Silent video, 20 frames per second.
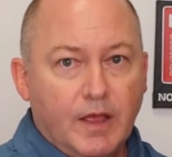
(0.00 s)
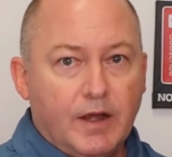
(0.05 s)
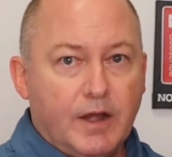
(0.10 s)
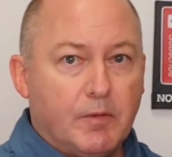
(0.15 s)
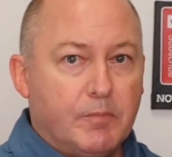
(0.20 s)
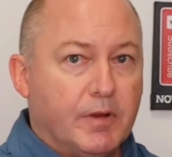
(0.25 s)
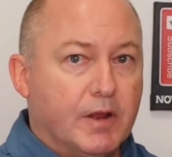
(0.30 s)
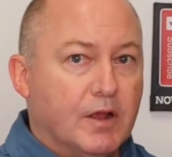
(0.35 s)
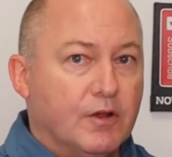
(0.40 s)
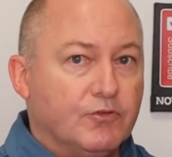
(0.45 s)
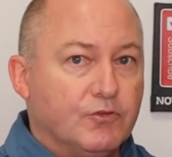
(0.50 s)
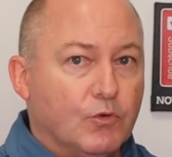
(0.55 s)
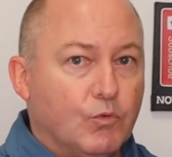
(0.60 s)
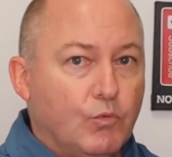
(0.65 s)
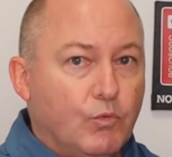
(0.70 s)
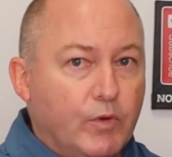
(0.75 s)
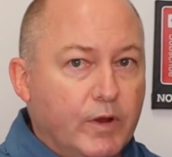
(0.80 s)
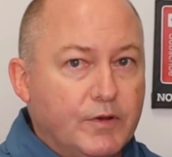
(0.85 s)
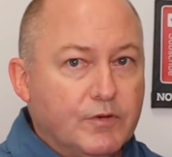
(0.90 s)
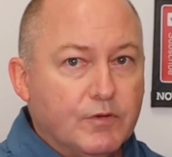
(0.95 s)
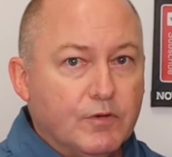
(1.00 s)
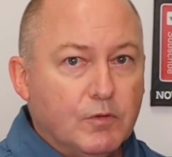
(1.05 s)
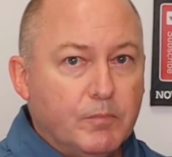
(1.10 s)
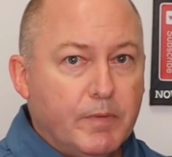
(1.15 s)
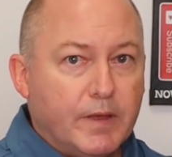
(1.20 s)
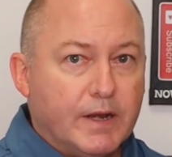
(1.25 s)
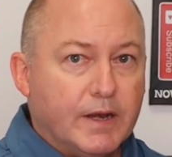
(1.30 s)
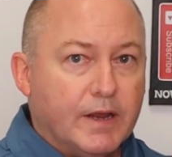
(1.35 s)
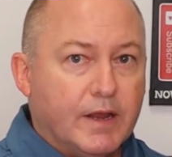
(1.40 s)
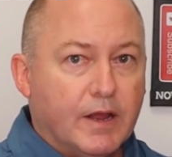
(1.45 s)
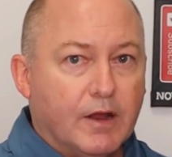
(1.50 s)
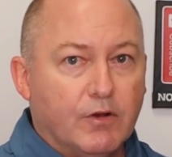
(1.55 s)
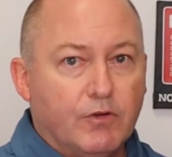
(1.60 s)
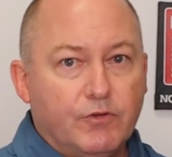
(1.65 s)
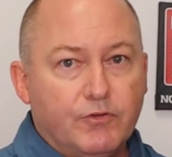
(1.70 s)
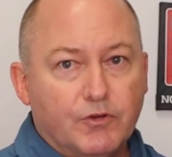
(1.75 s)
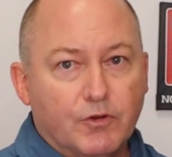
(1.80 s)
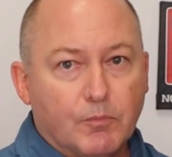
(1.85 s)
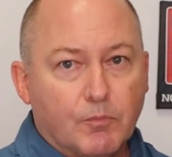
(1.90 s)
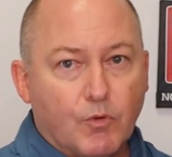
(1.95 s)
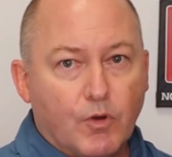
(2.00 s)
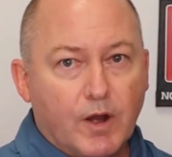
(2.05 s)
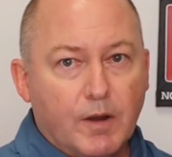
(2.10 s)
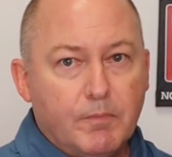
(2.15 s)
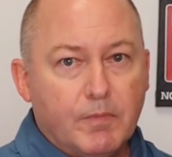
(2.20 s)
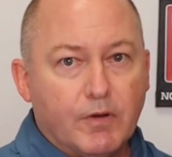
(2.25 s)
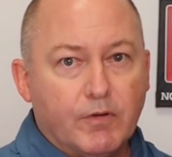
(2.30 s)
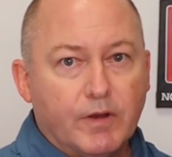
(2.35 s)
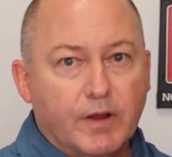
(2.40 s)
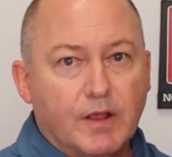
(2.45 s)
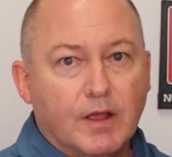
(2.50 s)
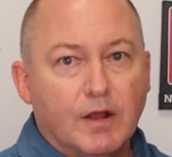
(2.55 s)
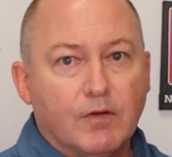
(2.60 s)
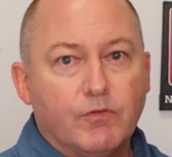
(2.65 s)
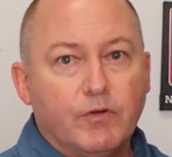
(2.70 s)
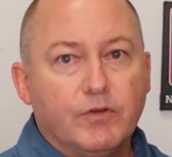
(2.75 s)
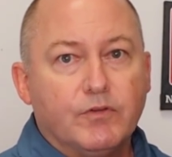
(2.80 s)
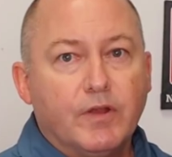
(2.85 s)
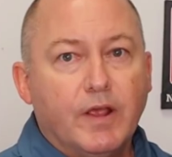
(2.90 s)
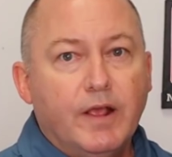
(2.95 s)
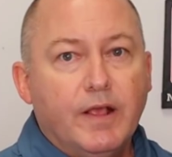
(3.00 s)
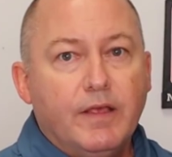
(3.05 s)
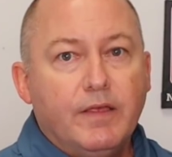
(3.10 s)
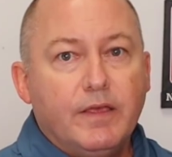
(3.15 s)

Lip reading: Now, because original Medicare is your primary coverage,